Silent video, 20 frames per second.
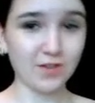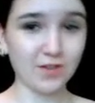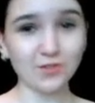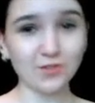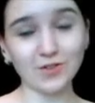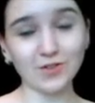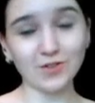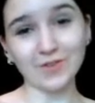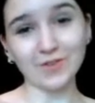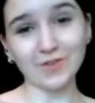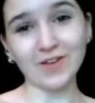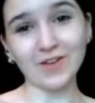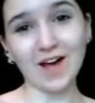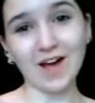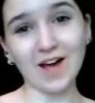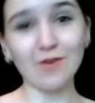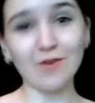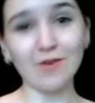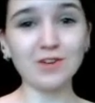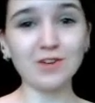So,
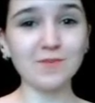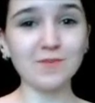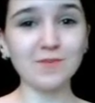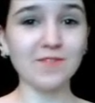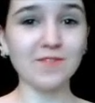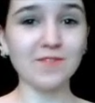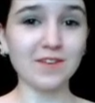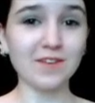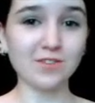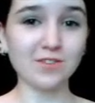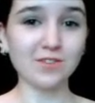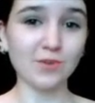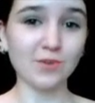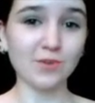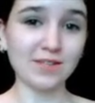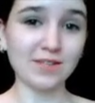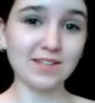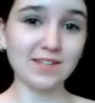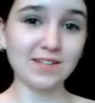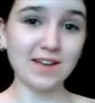I wash my face
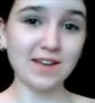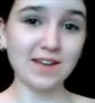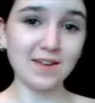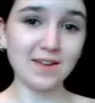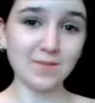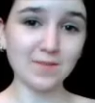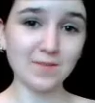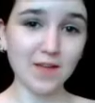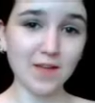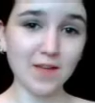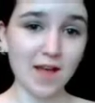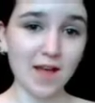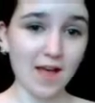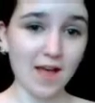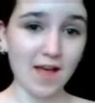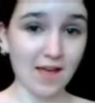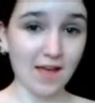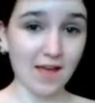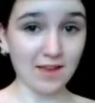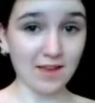twice a day
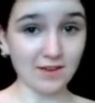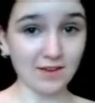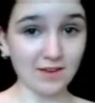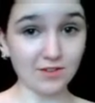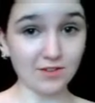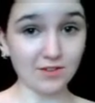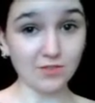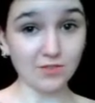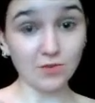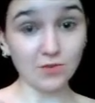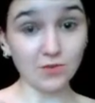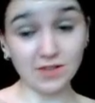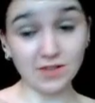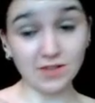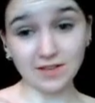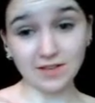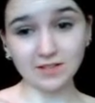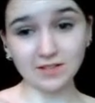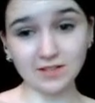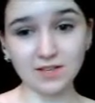and
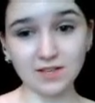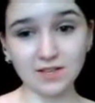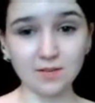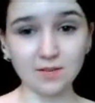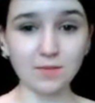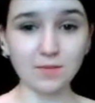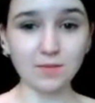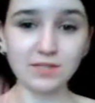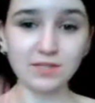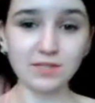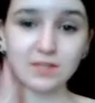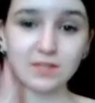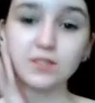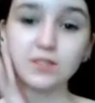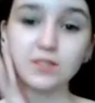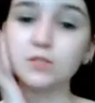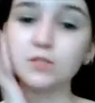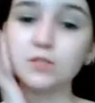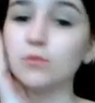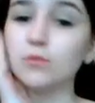exfoliate to keep my
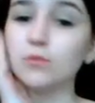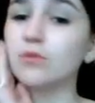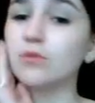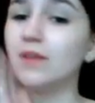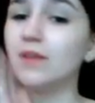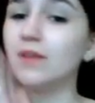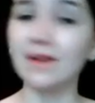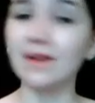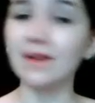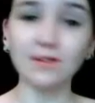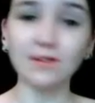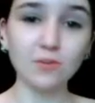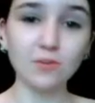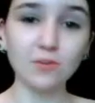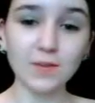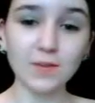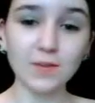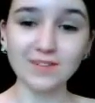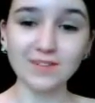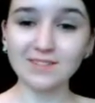skin smooth and
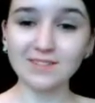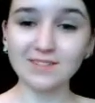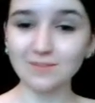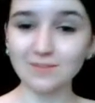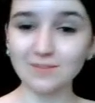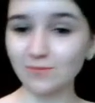luminous.